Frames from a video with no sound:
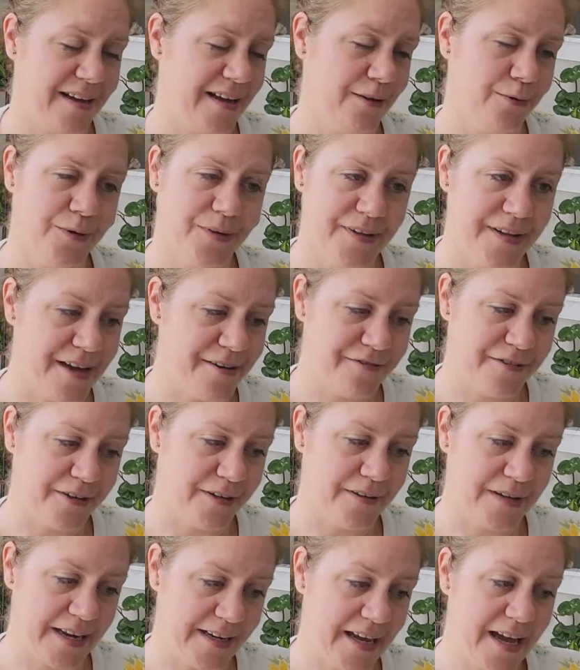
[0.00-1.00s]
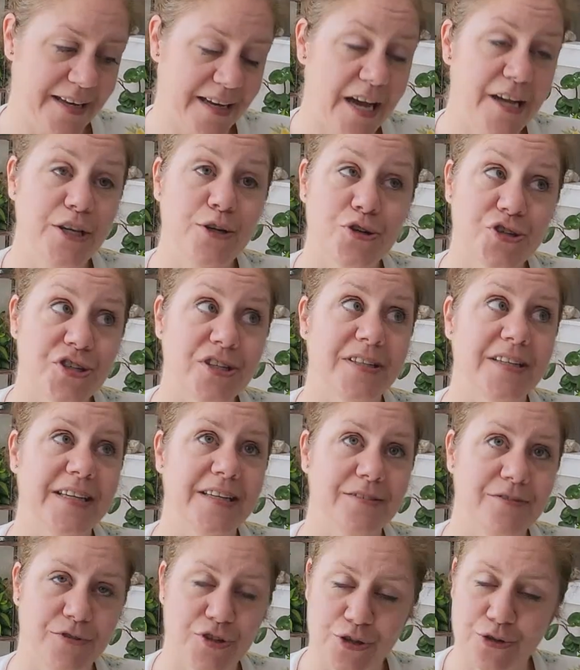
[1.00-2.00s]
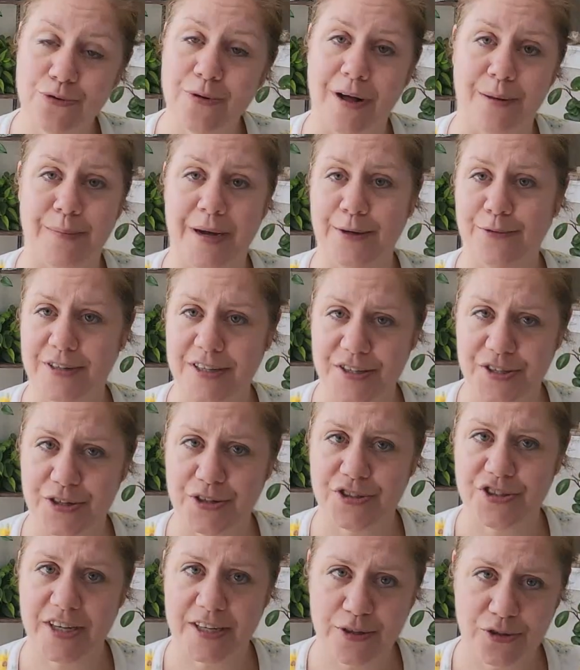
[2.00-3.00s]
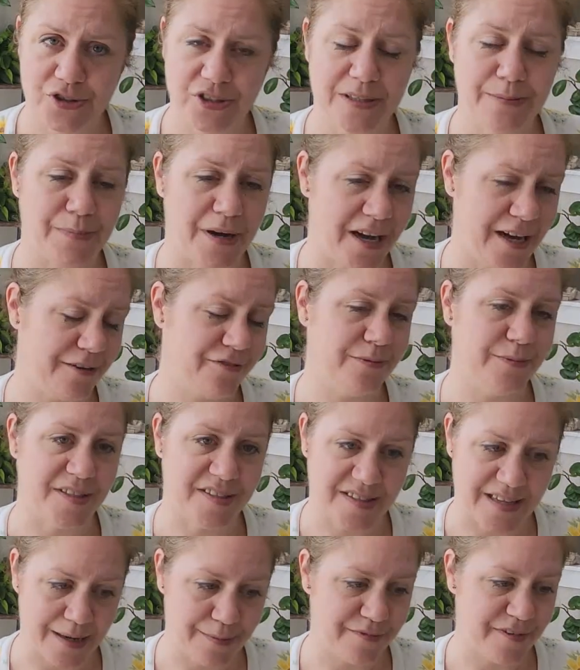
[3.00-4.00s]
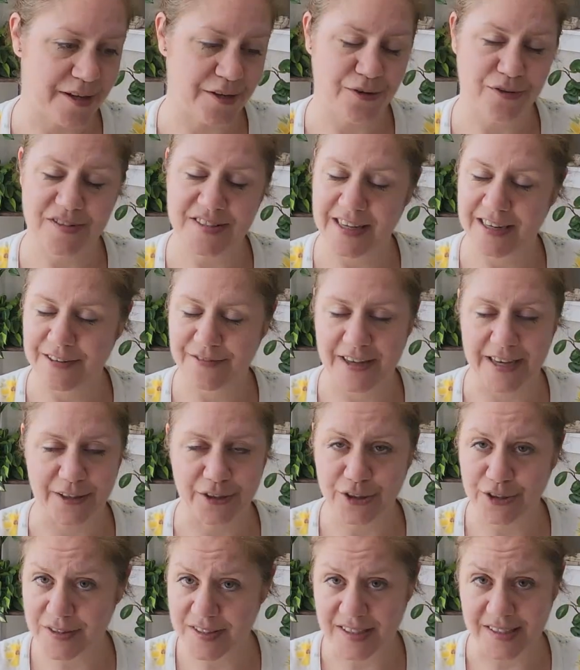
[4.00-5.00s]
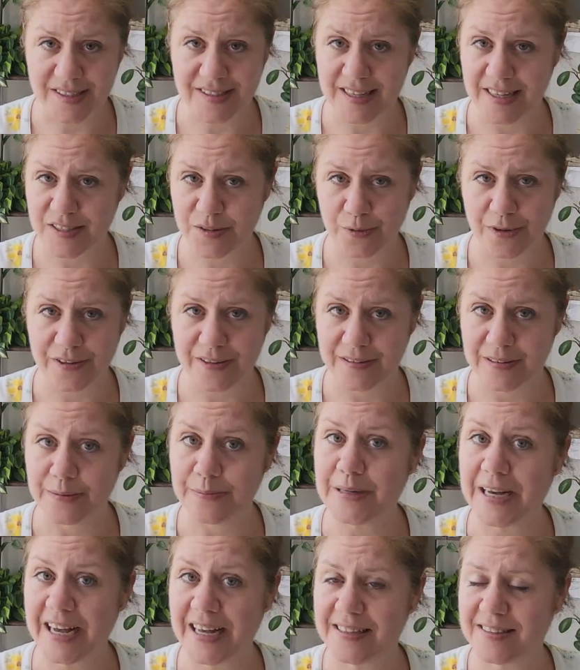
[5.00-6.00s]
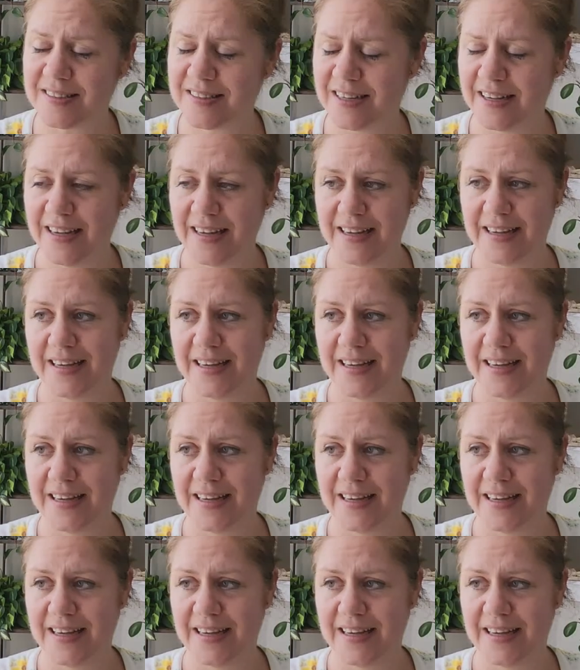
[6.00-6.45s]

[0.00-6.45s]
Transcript: I will never, and I usually do all my research. I usually buy from the same vendors that I've had good success with in the past.